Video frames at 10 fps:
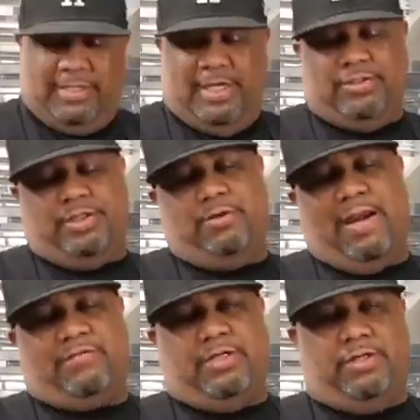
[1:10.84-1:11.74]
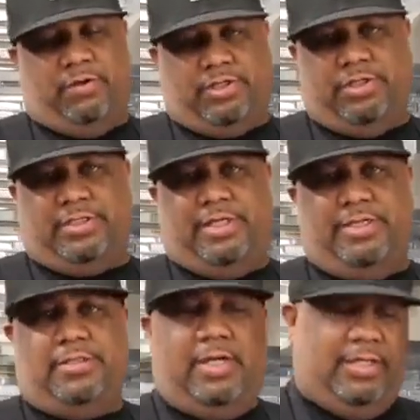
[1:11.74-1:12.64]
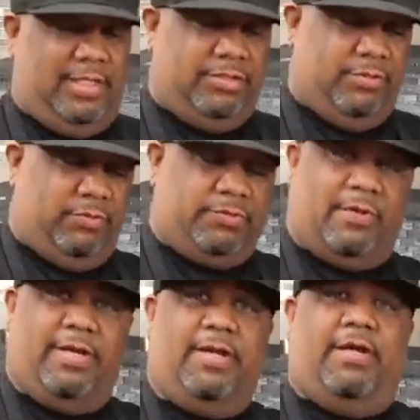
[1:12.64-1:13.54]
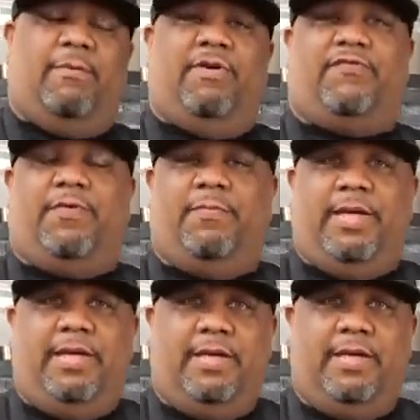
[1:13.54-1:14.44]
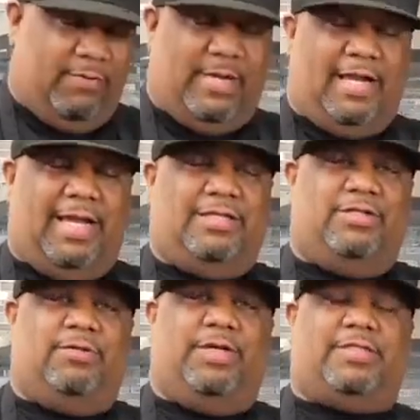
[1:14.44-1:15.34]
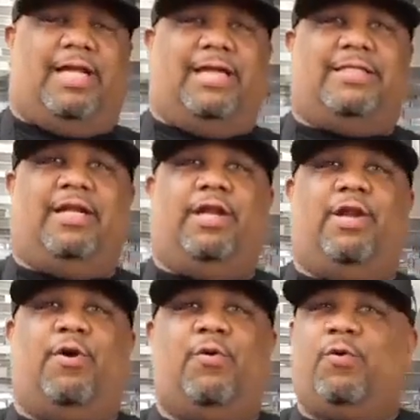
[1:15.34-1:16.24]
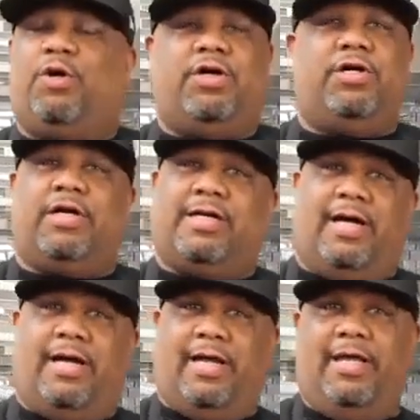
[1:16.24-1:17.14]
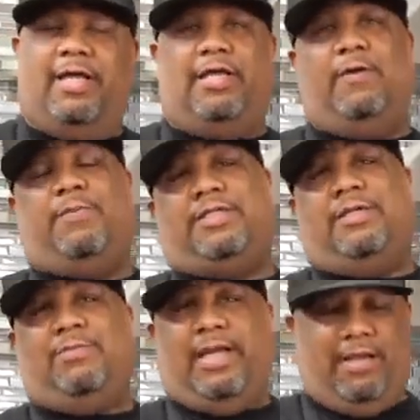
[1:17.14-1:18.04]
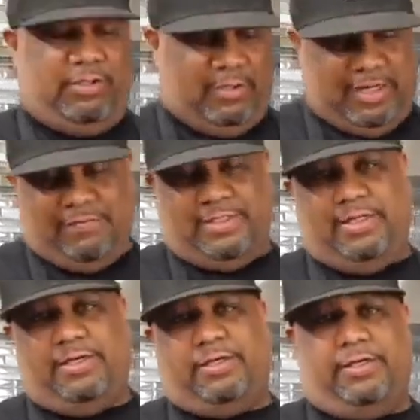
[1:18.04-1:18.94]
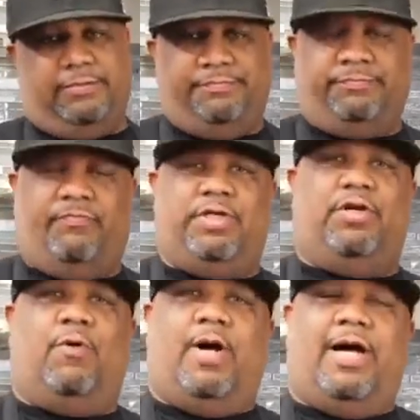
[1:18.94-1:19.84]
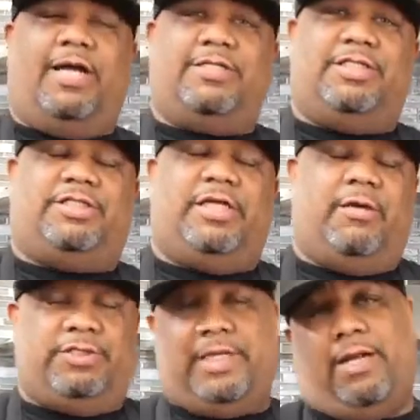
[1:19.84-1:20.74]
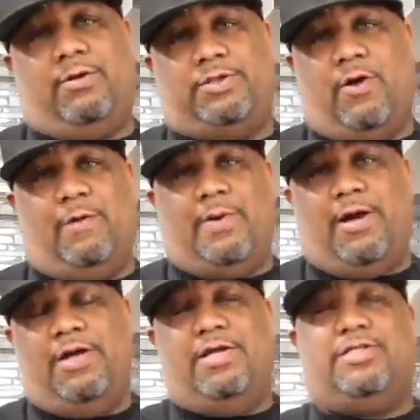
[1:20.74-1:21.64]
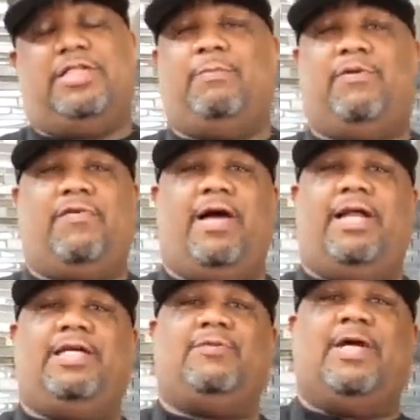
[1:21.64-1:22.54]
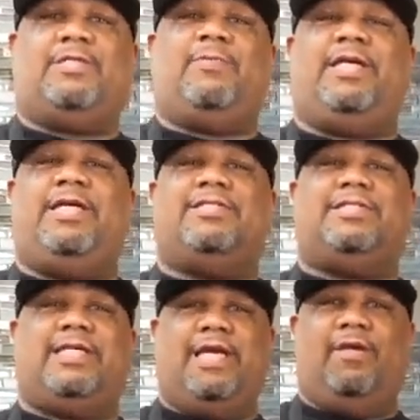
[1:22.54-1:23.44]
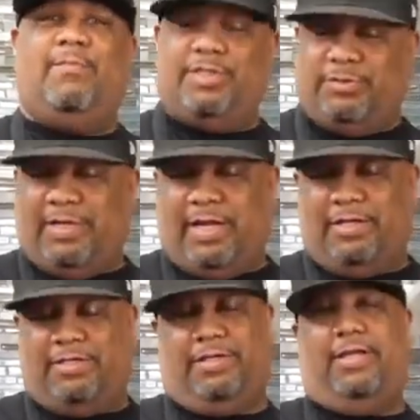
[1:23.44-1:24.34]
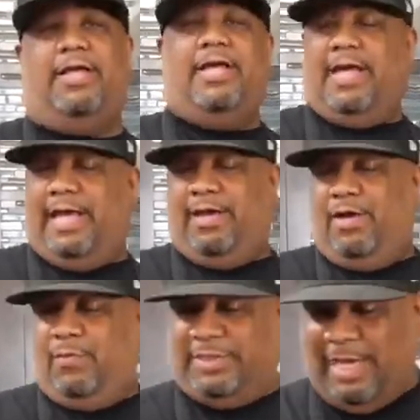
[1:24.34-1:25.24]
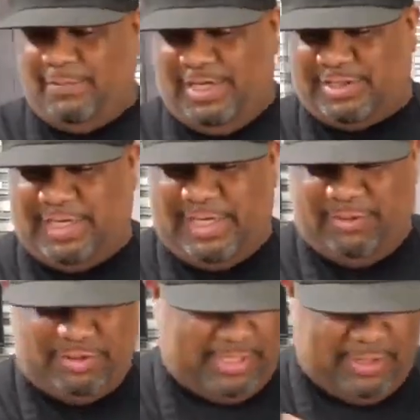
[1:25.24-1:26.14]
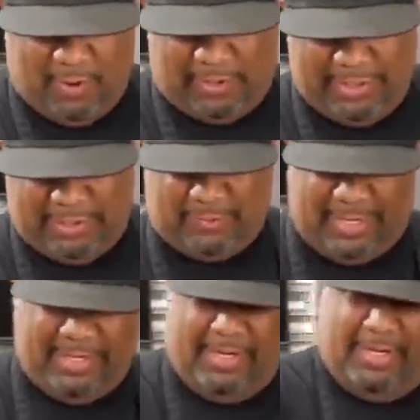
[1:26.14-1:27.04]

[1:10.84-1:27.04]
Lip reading: These are, you have to, cook these noodles, right? But for me, what I like to do is I like the no-cook kind. You put them down, you let everything cook. You know why? Because this channel is all about simplifying these recipes and taking the mystery out of cooking. Hey, with that being said, you've seen all of this, right?